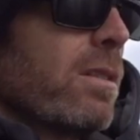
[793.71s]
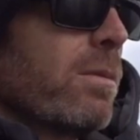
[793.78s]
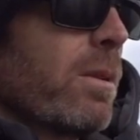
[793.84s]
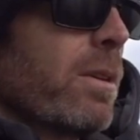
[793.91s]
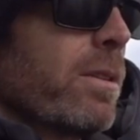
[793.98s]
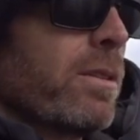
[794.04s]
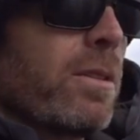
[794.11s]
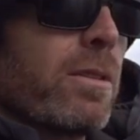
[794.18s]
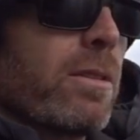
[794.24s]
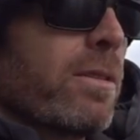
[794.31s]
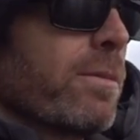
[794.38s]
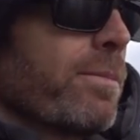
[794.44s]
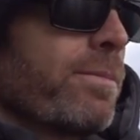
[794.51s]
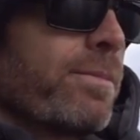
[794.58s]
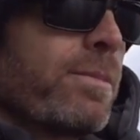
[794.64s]
whether
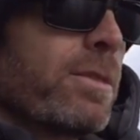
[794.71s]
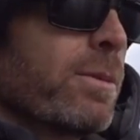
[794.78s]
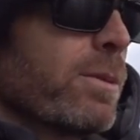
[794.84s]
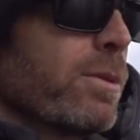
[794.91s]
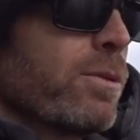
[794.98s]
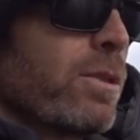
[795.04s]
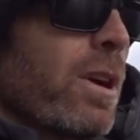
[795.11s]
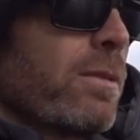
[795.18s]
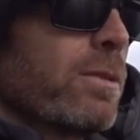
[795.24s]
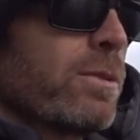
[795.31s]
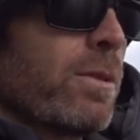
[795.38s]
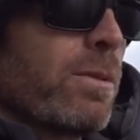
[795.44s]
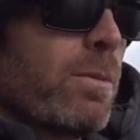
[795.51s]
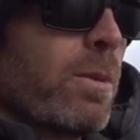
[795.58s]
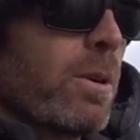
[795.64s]
you're someone who travels
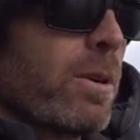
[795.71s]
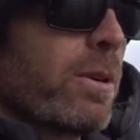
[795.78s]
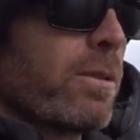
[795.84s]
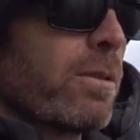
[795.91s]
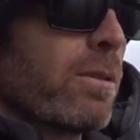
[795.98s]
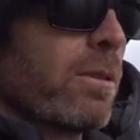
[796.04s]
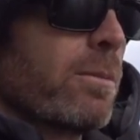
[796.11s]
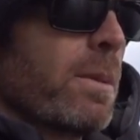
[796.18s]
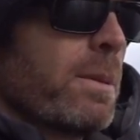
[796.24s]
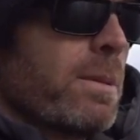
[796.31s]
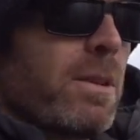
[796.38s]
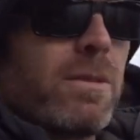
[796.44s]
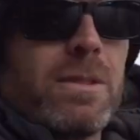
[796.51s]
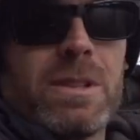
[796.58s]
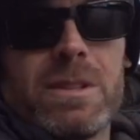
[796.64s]
with work, or maybe
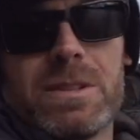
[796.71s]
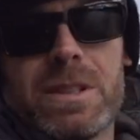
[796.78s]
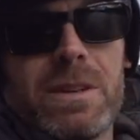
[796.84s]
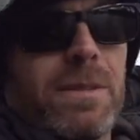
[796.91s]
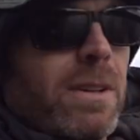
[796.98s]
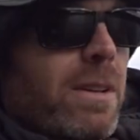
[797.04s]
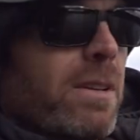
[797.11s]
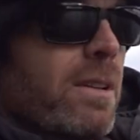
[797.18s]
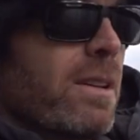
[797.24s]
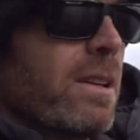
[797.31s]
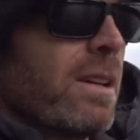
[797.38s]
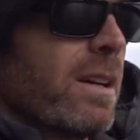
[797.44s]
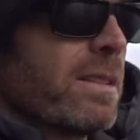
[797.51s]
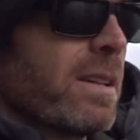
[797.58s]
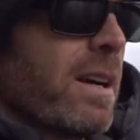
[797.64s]
even just have a
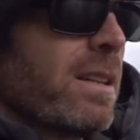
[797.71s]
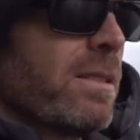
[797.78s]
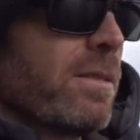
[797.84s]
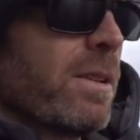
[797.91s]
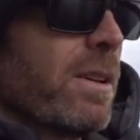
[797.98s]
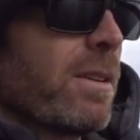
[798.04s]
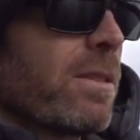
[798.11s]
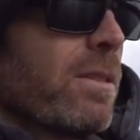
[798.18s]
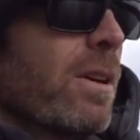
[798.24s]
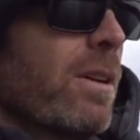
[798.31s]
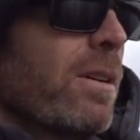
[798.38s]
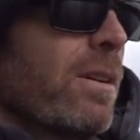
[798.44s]
tiny vehicle